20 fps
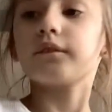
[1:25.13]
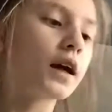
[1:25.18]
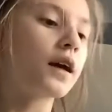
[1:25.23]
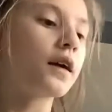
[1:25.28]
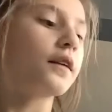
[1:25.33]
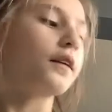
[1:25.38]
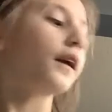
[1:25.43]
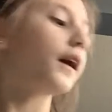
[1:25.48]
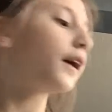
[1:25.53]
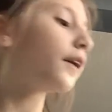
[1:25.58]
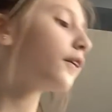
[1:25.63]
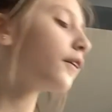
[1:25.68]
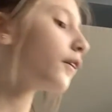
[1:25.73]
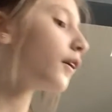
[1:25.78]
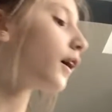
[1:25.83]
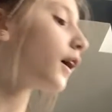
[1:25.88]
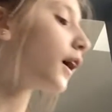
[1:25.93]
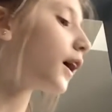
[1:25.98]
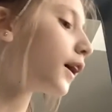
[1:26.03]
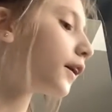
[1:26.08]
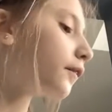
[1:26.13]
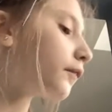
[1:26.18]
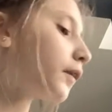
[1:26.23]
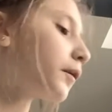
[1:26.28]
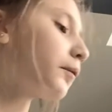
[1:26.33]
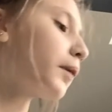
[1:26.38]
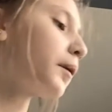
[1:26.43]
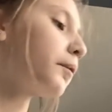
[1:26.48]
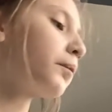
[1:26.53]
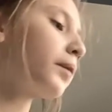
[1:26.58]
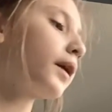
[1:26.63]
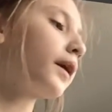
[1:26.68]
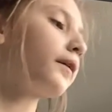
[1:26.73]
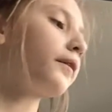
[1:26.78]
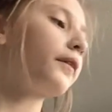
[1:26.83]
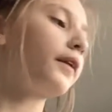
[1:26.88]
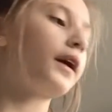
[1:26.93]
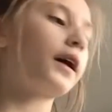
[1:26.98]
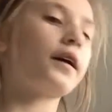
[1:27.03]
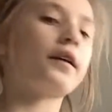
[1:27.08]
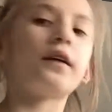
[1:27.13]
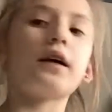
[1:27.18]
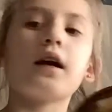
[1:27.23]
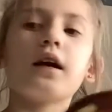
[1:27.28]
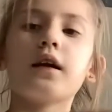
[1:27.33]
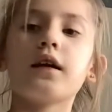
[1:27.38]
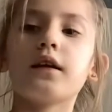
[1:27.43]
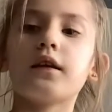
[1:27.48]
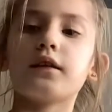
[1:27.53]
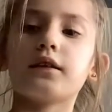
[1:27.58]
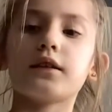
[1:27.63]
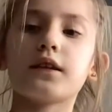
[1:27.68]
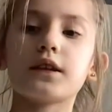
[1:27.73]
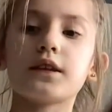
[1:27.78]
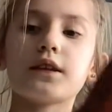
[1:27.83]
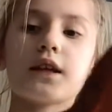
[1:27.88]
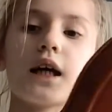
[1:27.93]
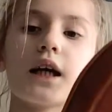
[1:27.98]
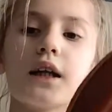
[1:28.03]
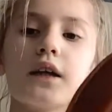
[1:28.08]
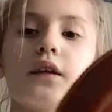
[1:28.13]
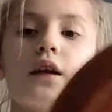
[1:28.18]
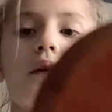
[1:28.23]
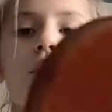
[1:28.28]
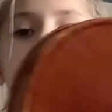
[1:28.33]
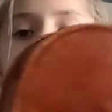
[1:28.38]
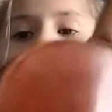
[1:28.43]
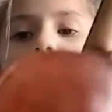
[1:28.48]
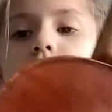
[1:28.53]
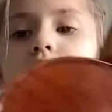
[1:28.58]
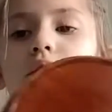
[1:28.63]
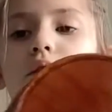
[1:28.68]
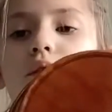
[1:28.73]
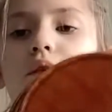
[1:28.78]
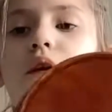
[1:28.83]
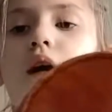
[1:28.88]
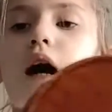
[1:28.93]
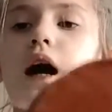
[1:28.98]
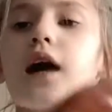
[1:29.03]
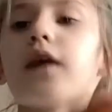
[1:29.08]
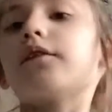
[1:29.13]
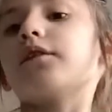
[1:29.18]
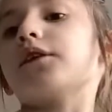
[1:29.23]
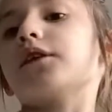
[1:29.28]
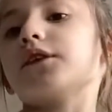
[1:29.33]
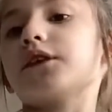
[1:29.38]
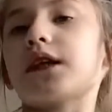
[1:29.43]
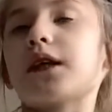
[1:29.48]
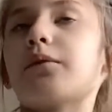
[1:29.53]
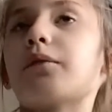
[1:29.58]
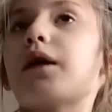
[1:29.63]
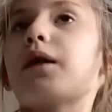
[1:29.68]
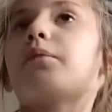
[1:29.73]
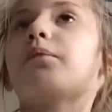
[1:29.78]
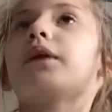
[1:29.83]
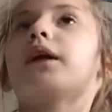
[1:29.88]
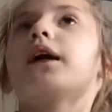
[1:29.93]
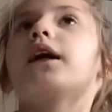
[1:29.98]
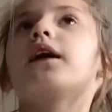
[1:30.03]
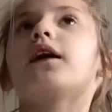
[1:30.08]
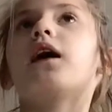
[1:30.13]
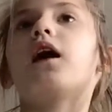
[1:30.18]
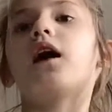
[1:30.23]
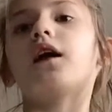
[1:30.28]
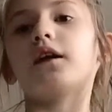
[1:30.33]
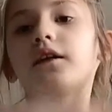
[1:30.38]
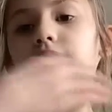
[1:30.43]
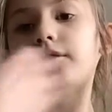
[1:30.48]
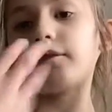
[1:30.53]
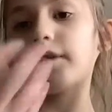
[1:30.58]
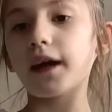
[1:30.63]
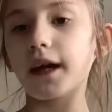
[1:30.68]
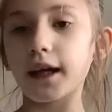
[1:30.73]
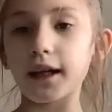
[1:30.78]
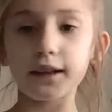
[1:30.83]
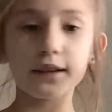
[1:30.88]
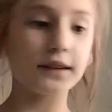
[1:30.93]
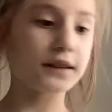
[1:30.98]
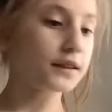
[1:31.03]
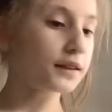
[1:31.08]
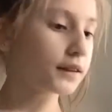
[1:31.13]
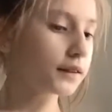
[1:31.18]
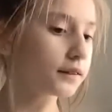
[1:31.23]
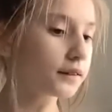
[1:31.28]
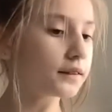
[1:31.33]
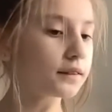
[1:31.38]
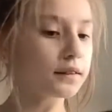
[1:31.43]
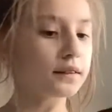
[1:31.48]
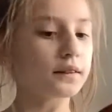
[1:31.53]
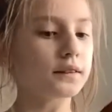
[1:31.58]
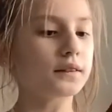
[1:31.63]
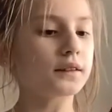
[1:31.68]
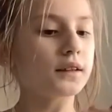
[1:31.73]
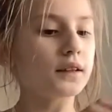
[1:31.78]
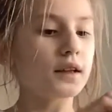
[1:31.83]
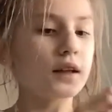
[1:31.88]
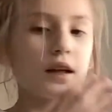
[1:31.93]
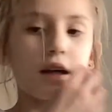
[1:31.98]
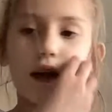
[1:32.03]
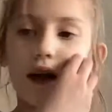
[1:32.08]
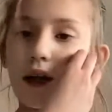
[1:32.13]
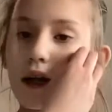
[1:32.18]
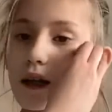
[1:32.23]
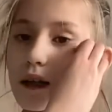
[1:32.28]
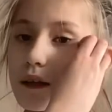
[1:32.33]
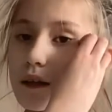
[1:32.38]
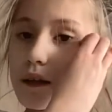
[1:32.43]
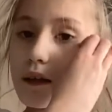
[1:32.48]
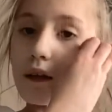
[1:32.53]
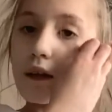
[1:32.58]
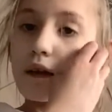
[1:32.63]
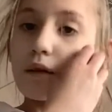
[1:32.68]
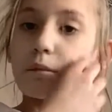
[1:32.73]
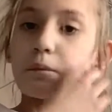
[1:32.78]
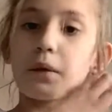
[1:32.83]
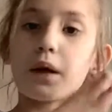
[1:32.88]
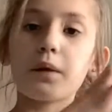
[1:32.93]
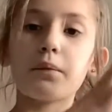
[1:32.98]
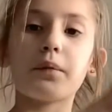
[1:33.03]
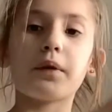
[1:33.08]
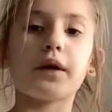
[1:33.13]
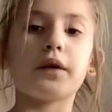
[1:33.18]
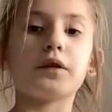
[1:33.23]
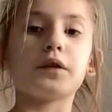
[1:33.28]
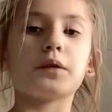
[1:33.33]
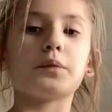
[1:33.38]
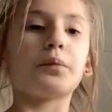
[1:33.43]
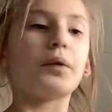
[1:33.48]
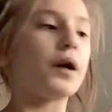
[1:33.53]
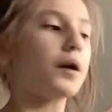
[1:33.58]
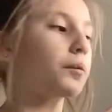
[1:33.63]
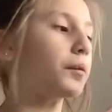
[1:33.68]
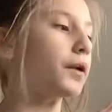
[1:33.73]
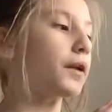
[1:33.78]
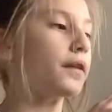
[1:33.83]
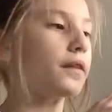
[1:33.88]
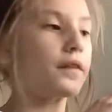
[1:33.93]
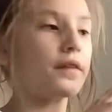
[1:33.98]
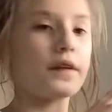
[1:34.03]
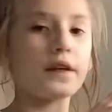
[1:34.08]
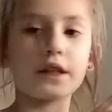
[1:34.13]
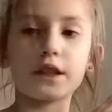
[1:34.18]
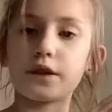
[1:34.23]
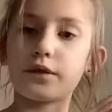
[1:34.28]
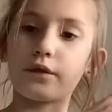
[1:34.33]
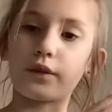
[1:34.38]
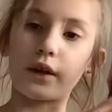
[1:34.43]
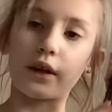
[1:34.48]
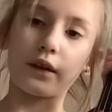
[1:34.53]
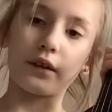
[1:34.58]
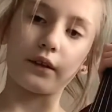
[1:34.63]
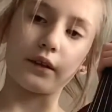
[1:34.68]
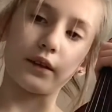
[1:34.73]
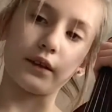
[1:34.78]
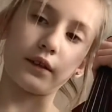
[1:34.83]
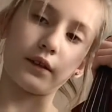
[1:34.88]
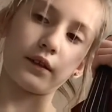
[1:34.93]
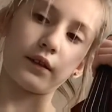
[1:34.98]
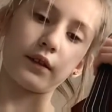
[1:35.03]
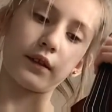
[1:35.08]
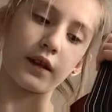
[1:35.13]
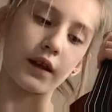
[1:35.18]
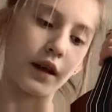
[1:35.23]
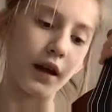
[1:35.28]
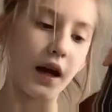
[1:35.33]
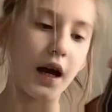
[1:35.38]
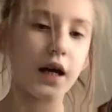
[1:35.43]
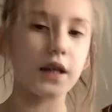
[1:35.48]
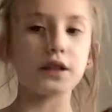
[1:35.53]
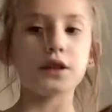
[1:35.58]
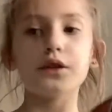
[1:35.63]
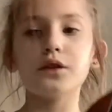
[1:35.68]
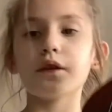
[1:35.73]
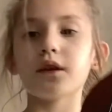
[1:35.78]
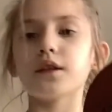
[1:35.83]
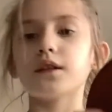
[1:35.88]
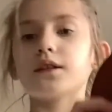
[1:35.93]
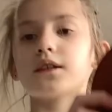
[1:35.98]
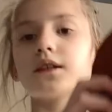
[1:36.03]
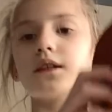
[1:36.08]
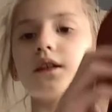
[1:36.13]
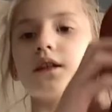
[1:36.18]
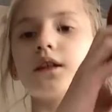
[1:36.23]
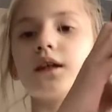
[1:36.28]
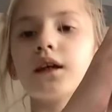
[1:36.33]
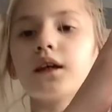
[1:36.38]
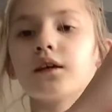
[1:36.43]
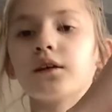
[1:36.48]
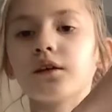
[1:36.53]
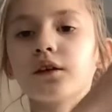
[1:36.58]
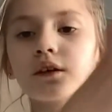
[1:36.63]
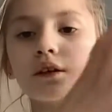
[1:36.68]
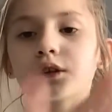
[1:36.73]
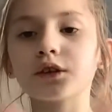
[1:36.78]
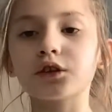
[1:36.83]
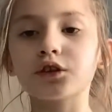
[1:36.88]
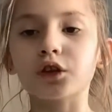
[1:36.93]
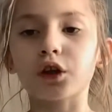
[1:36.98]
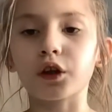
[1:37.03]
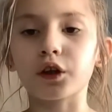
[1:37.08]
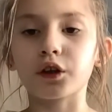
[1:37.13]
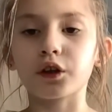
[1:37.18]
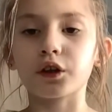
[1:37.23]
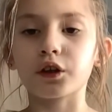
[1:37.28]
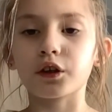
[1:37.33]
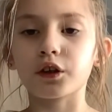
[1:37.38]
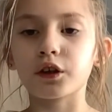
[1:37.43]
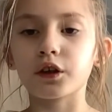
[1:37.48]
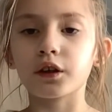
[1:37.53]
Later on, when, my, when I decided I wanted to do covers, and by playing God Advanced, I my parents bought me this violin. As you can see, it looks darker,